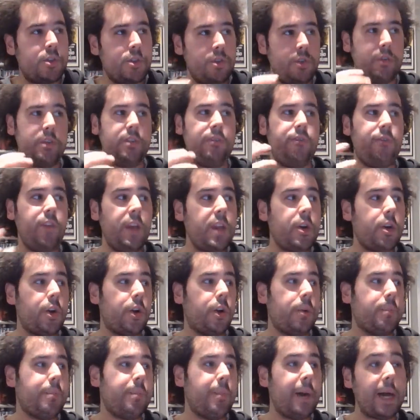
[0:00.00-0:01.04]
you defeat
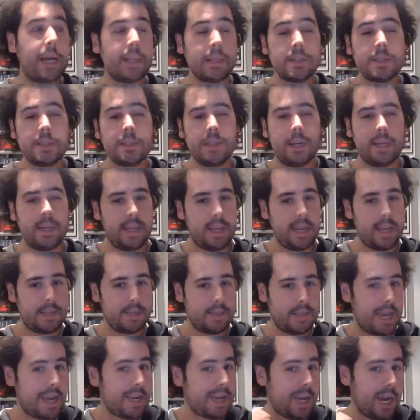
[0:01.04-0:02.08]
her, but again,
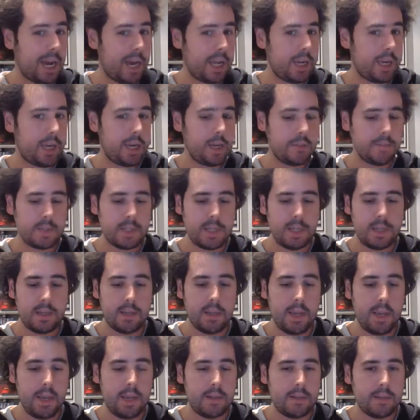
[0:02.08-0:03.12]
that guy comes in
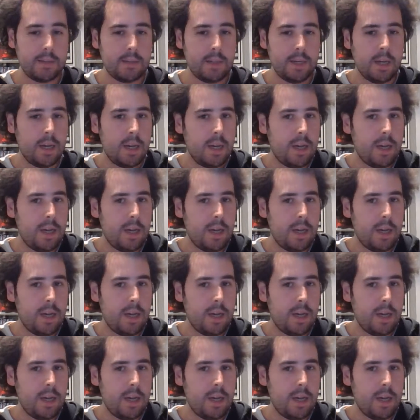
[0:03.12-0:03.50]
and